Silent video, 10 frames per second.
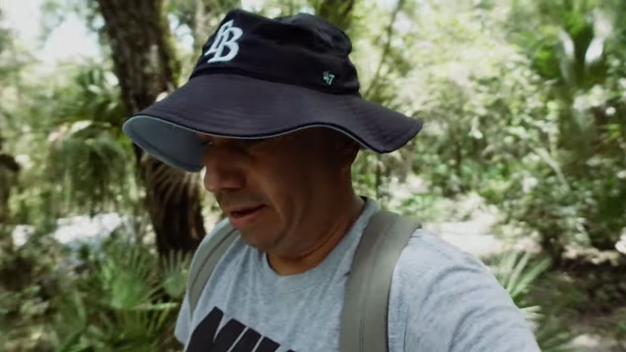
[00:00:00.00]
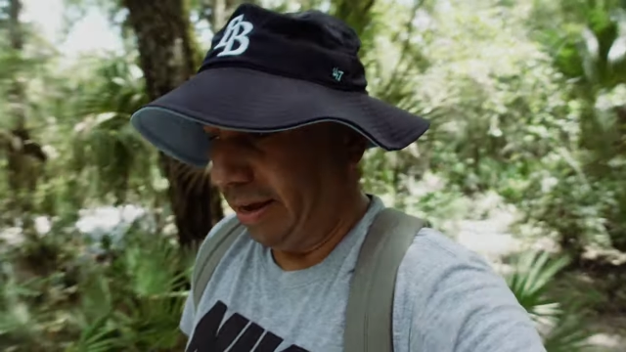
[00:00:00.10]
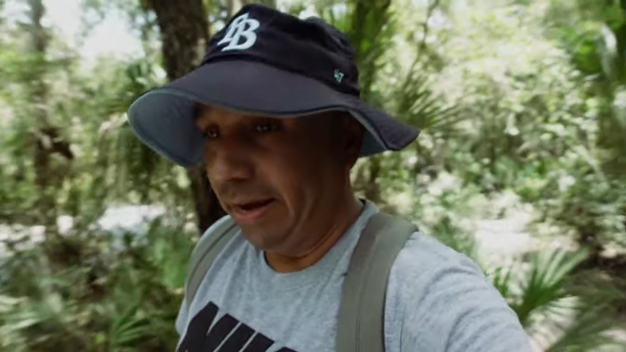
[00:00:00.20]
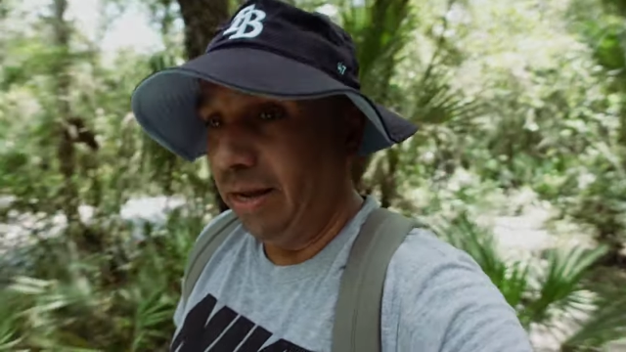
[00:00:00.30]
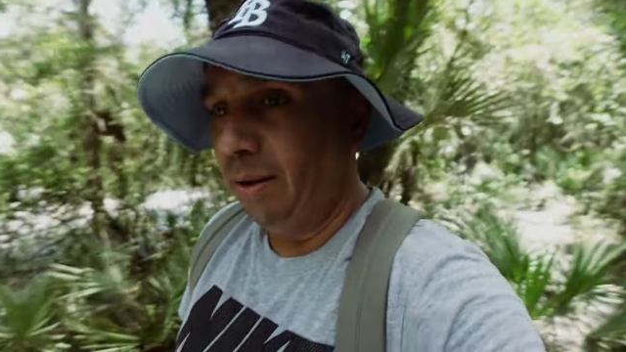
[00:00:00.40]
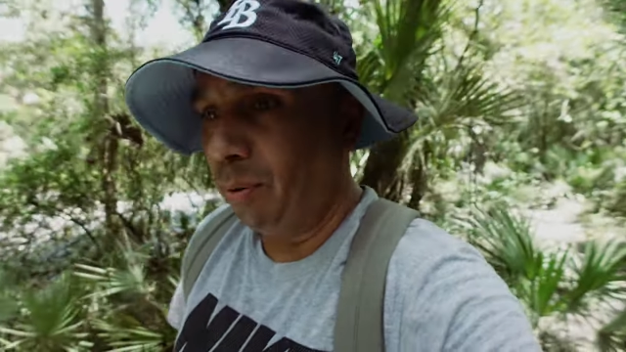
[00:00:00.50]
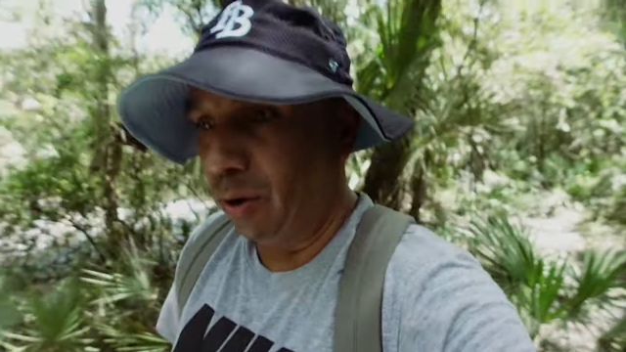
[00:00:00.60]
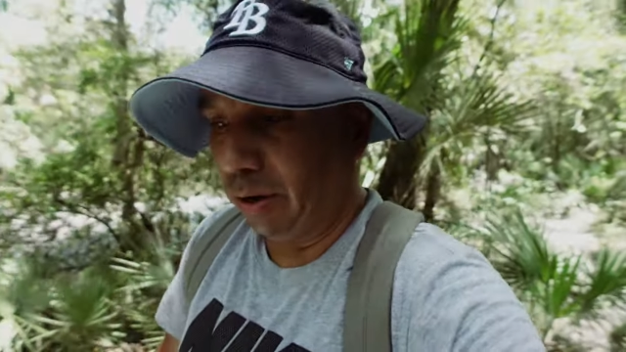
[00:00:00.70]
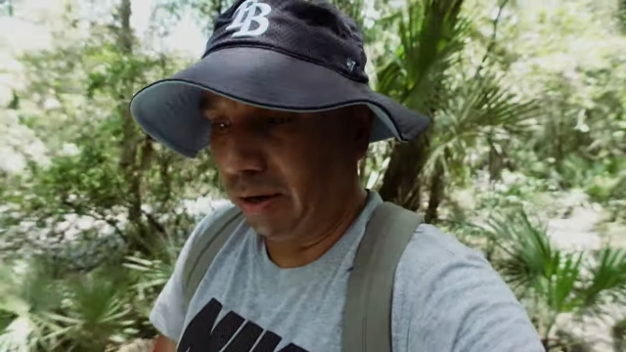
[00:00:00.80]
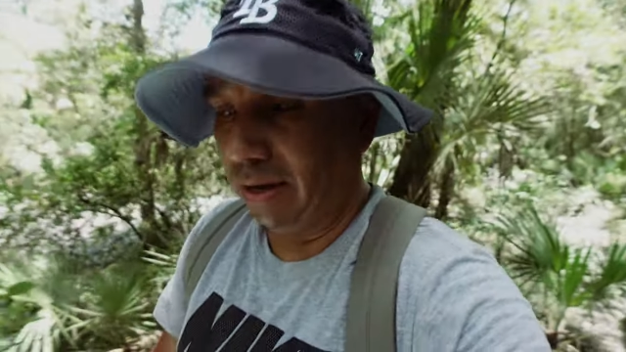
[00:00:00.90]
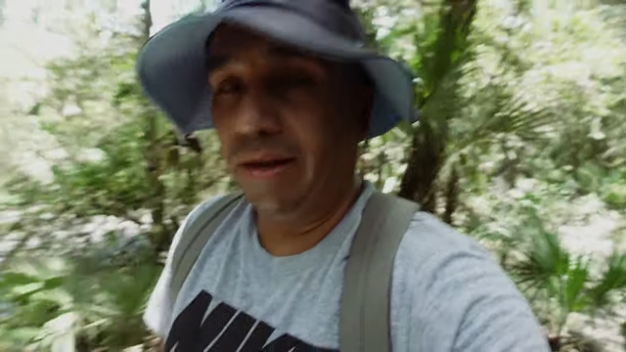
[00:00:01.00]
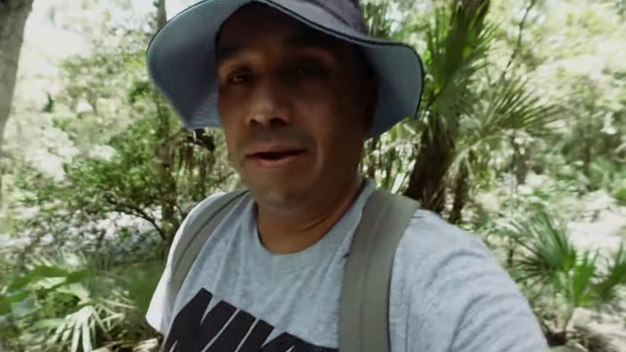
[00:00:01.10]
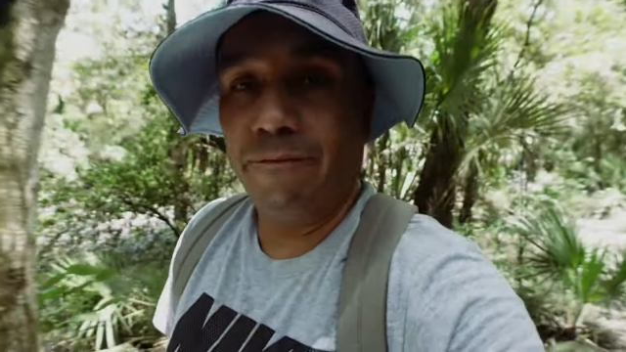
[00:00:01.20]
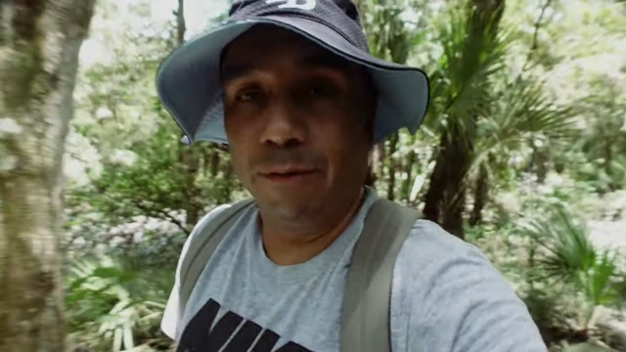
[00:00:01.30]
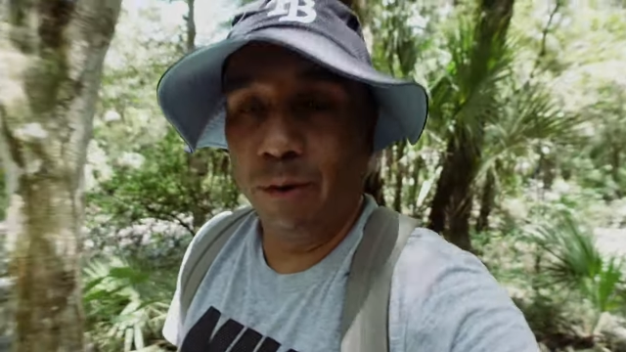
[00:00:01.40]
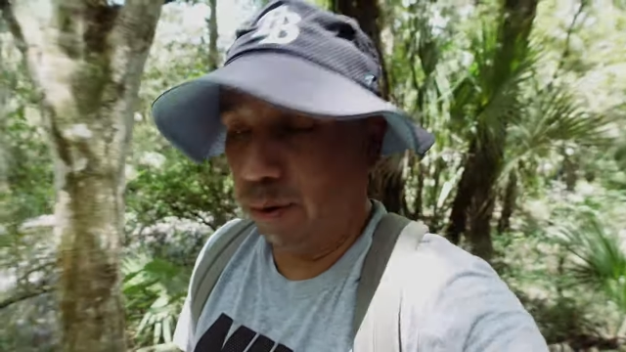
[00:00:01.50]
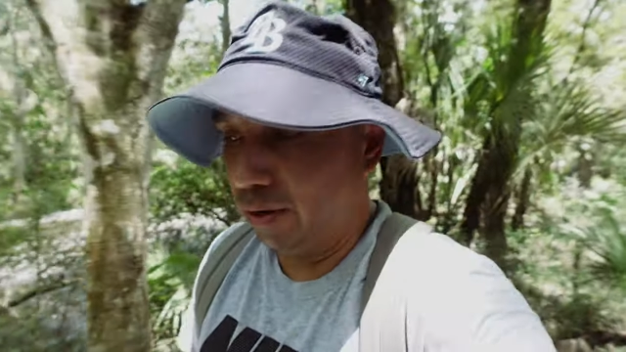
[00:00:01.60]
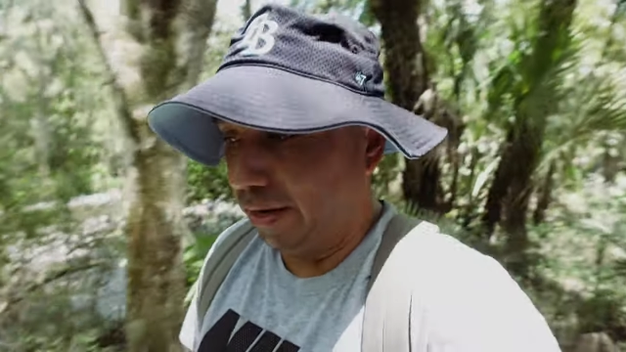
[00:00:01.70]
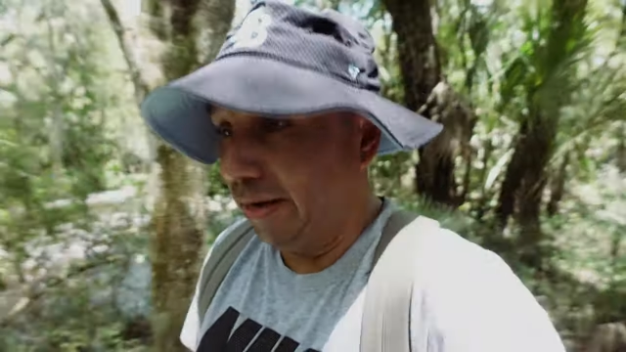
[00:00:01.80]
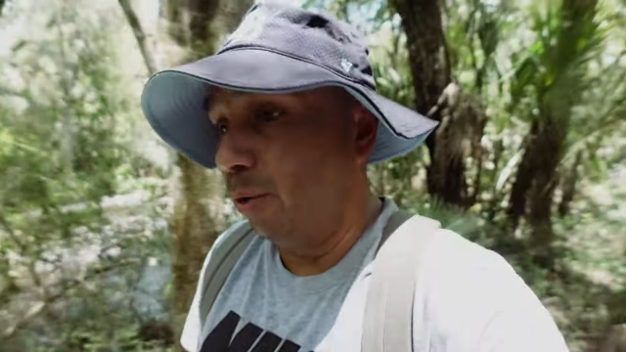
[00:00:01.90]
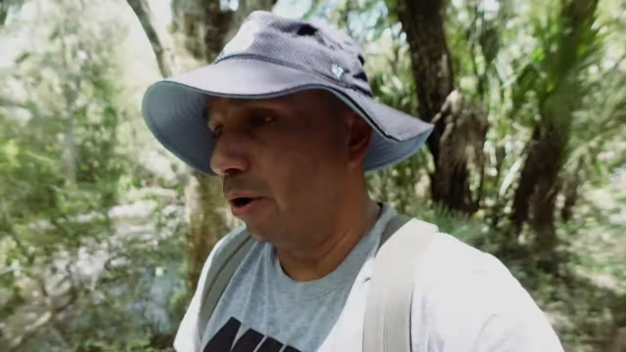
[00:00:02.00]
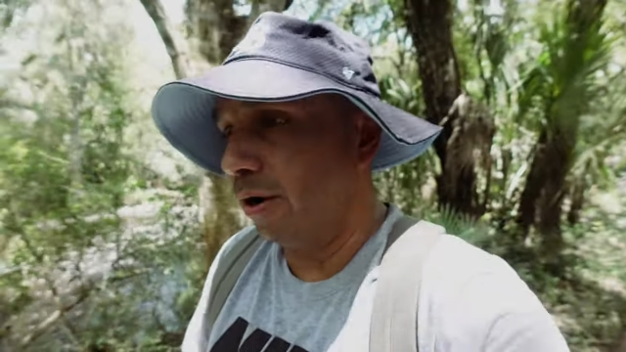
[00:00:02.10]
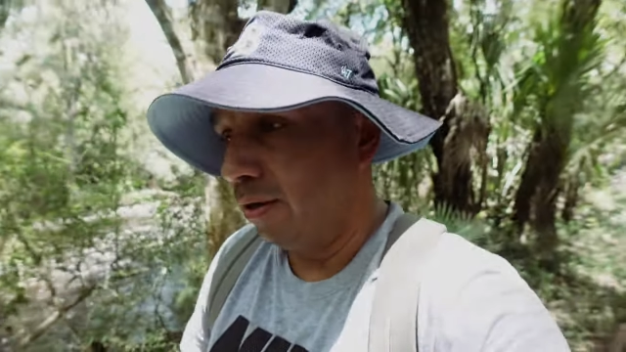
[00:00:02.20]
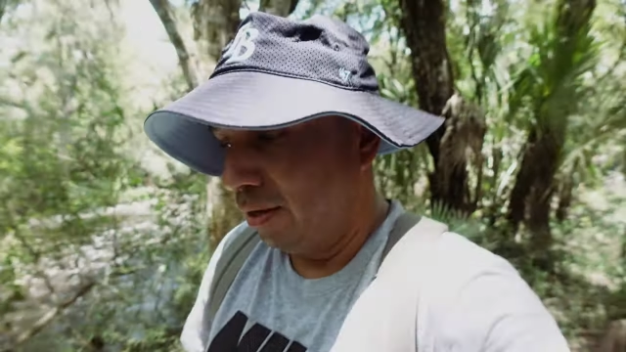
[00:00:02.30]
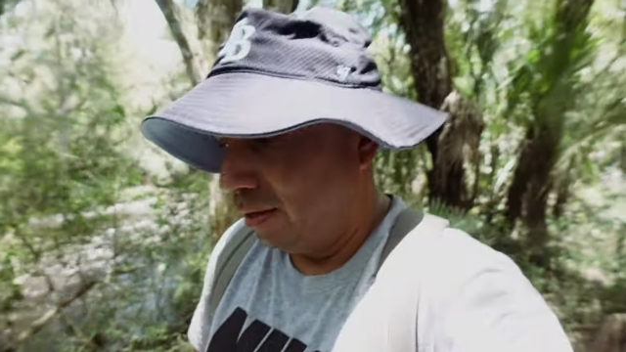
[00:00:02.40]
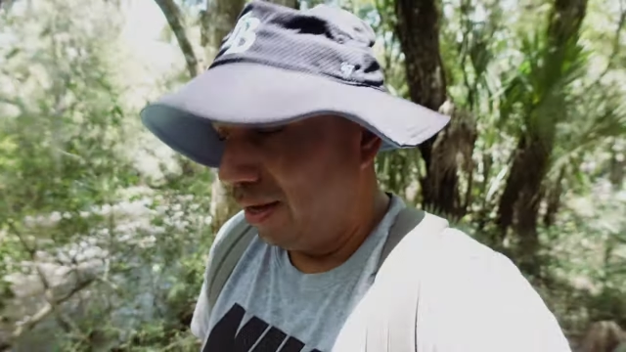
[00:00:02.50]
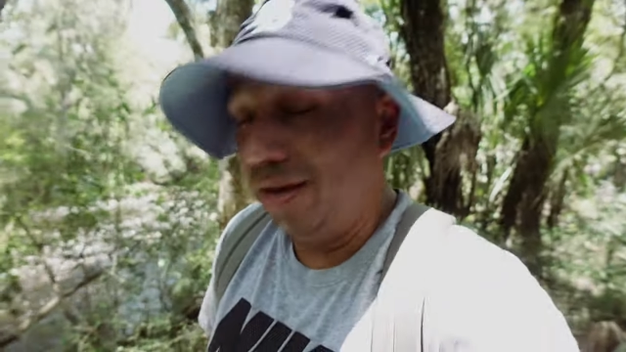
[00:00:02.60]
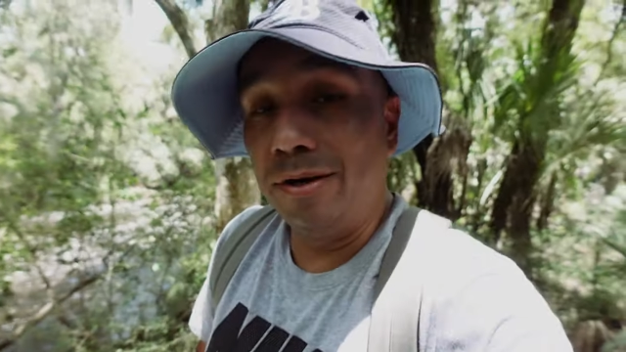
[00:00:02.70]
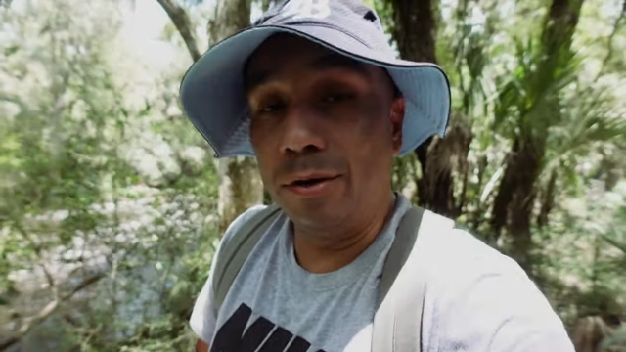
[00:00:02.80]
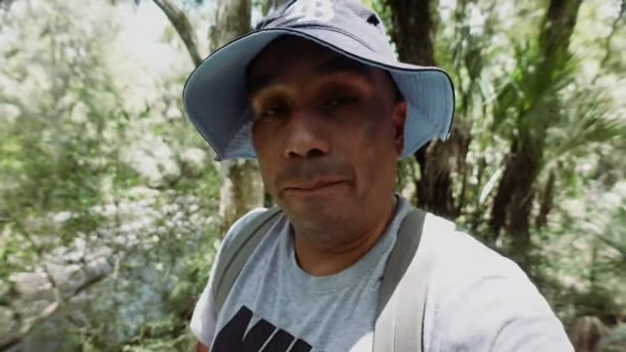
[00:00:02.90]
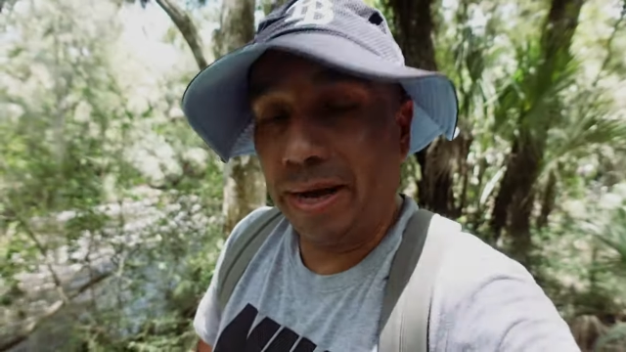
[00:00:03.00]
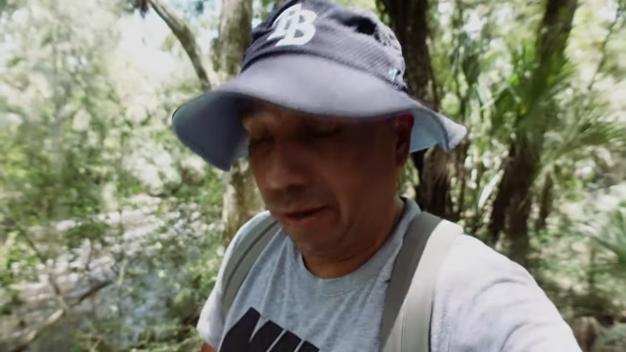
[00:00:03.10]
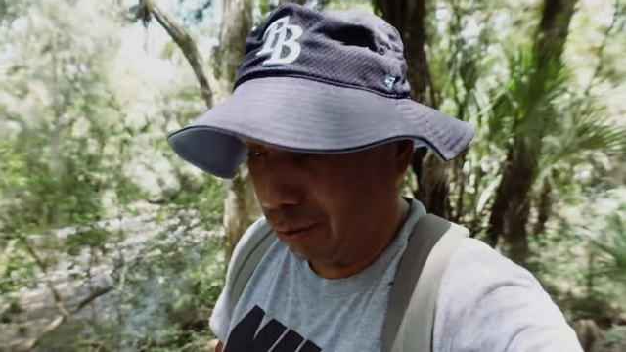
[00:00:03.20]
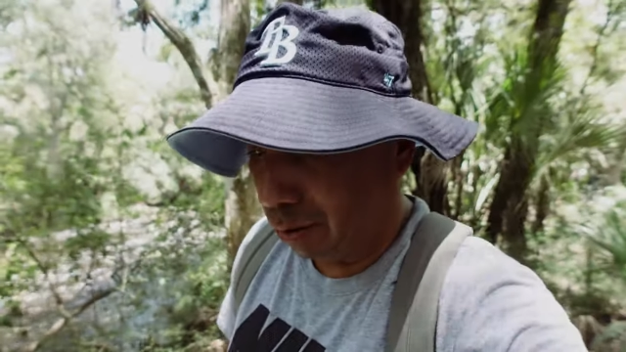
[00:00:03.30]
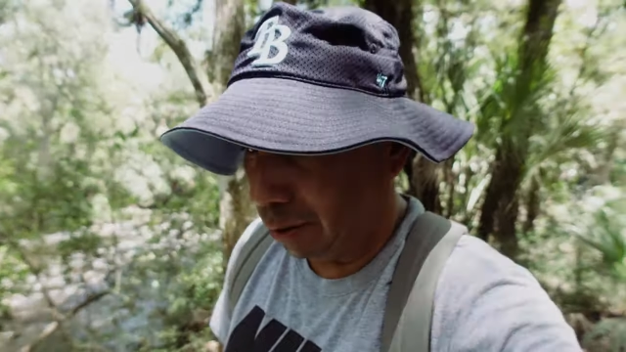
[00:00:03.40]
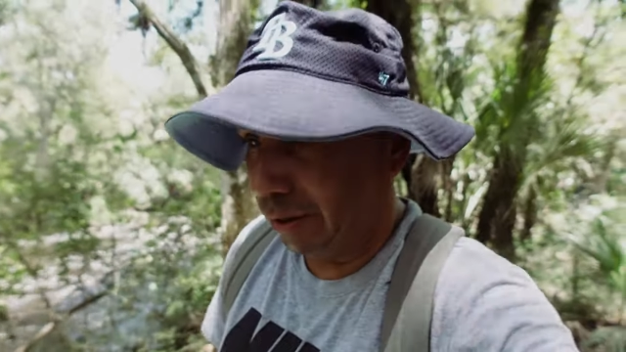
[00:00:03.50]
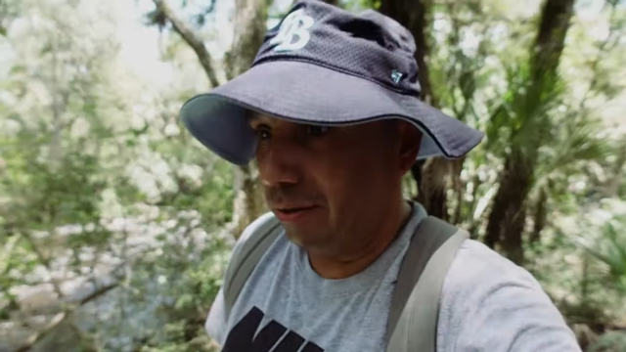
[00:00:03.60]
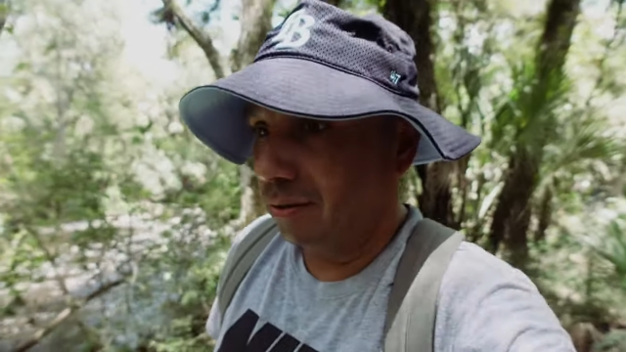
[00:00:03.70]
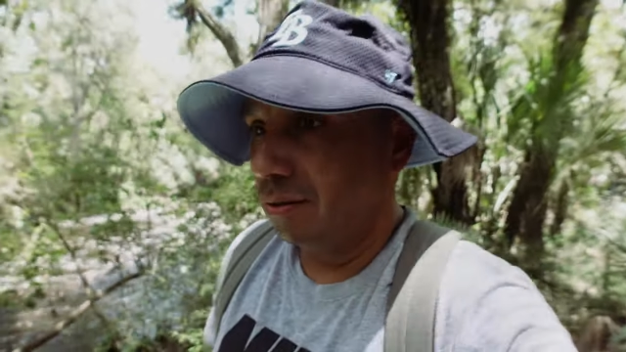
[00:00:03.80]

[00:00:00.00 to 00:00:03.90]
any park in Florida, anywhere, even your backyard,